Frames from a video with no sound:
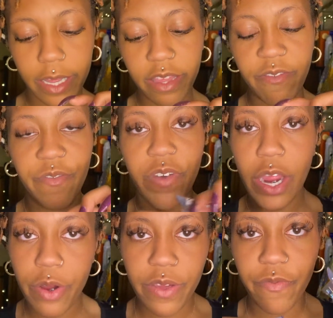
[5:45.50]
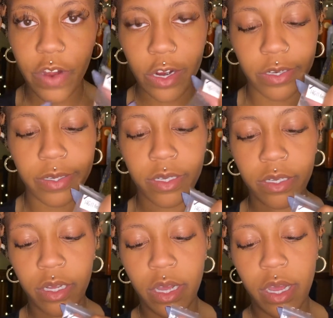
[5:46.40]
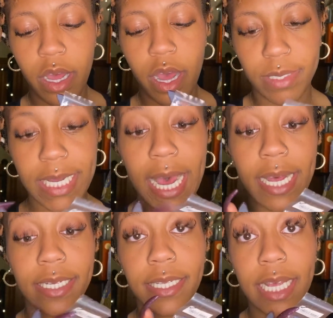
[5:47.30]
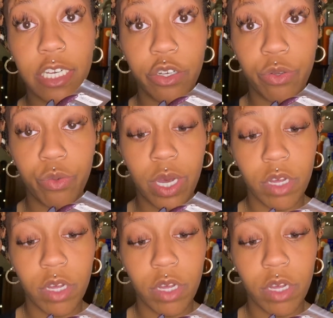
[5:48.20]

the very first size that you